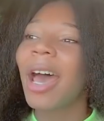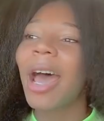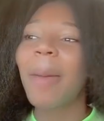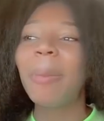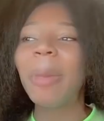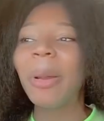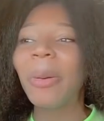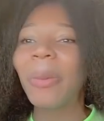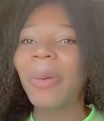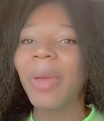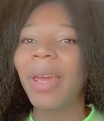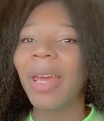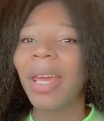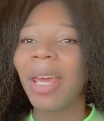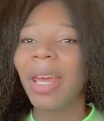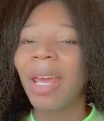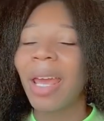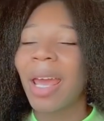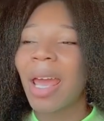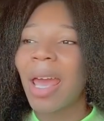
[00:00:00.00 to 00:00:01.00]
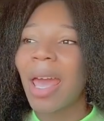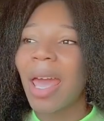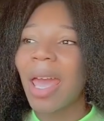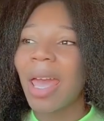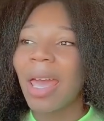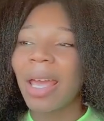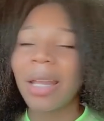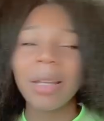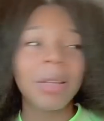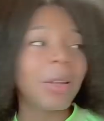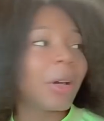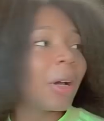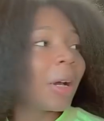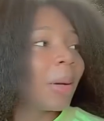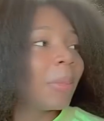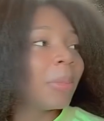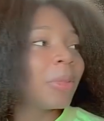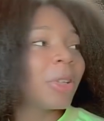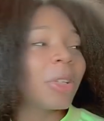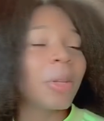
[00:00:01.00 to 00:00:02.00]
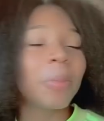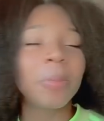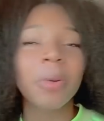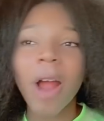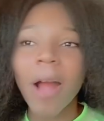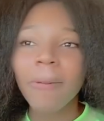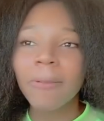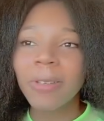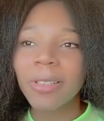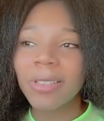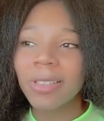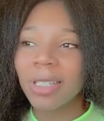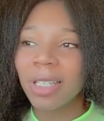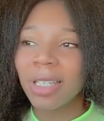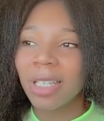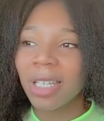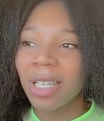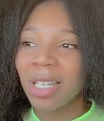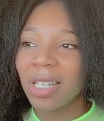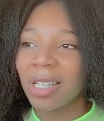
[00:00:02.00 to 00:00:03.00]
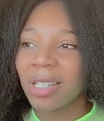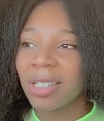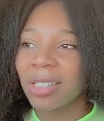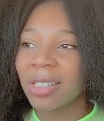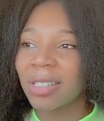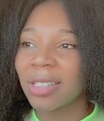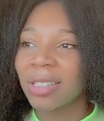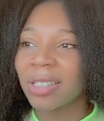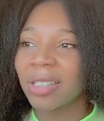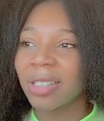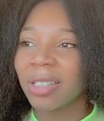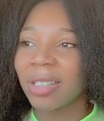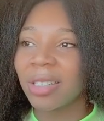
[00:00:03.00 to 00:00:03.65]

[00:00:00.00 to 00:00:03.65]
i'm like okay and um the prophecy is